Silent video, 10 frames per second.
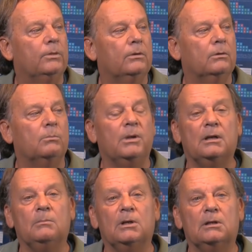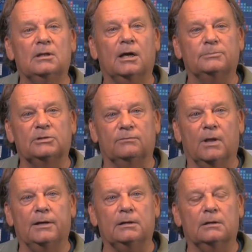There are many types of
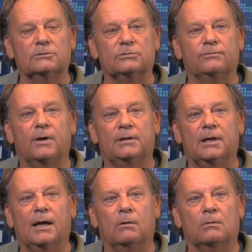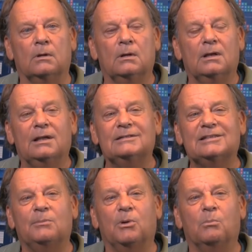lighting, as you find out, and
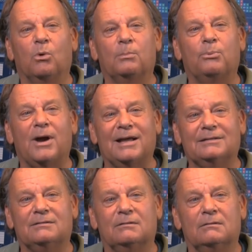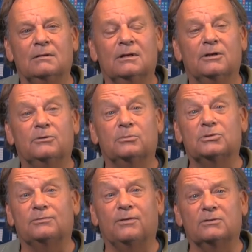some are more practical in
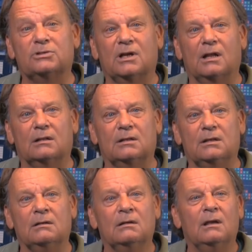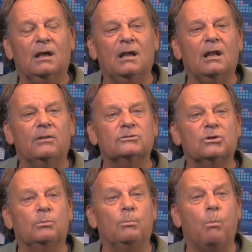terms of functionality, and others
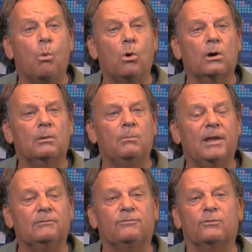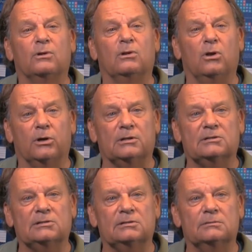are more meant for looks.